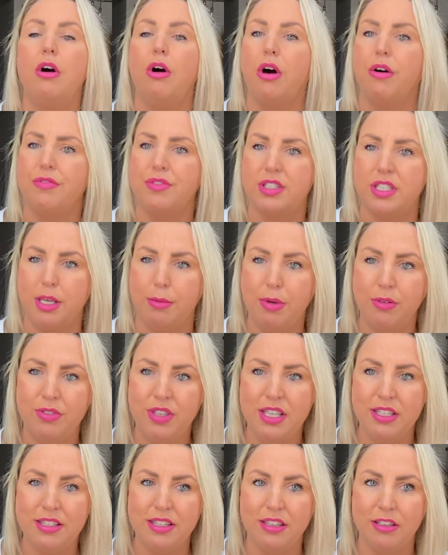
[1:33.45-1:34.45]
of some of
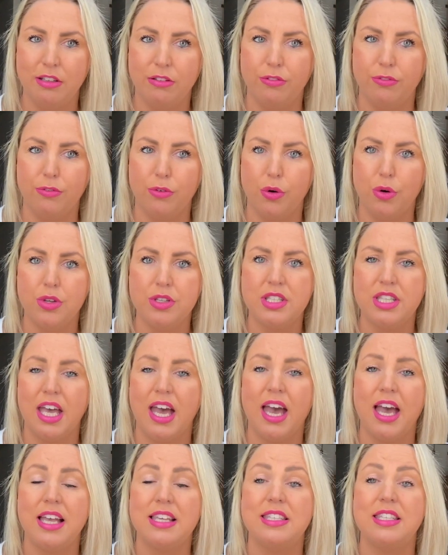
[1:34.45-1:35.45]
these hill forts
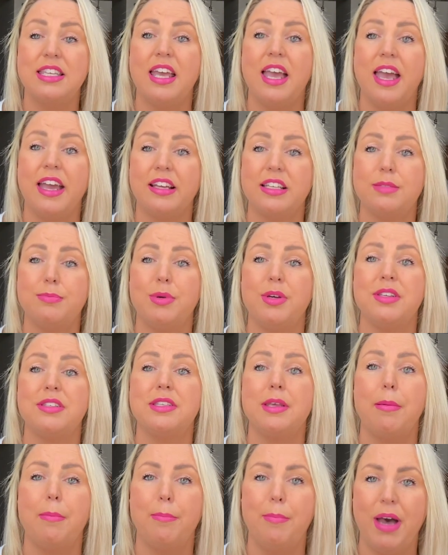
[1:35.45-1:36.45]
that has the
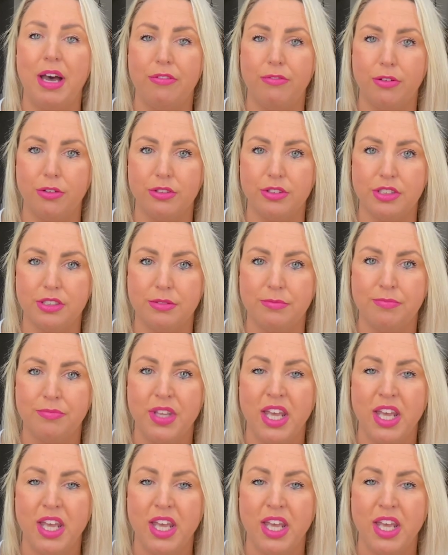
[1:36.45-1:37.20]
experts baffled.